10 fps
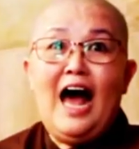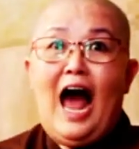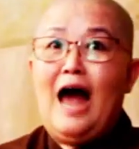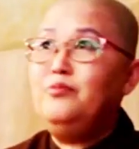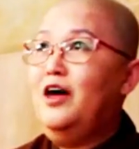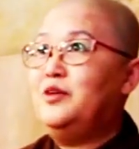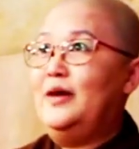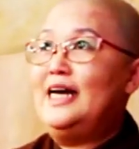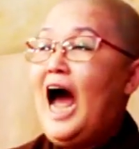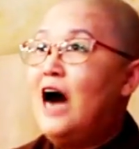I'm not
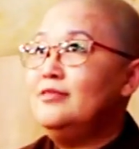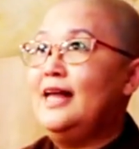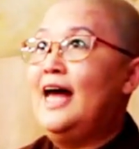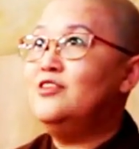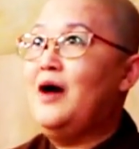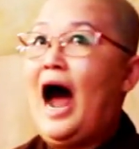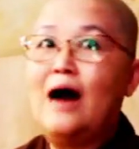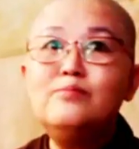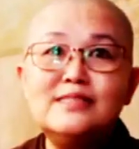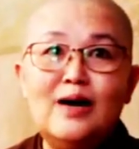going out there to
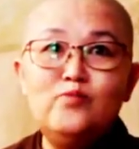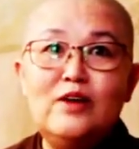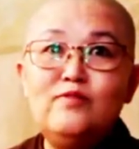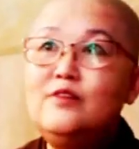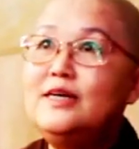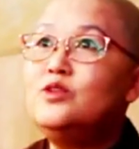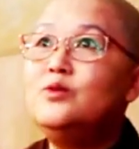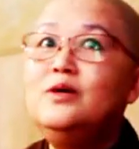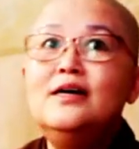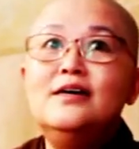harm someone, even
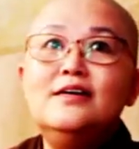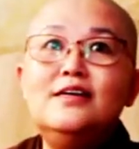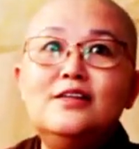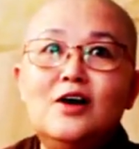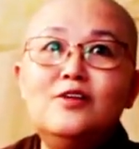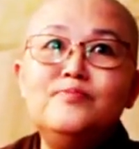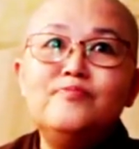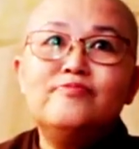to, you know.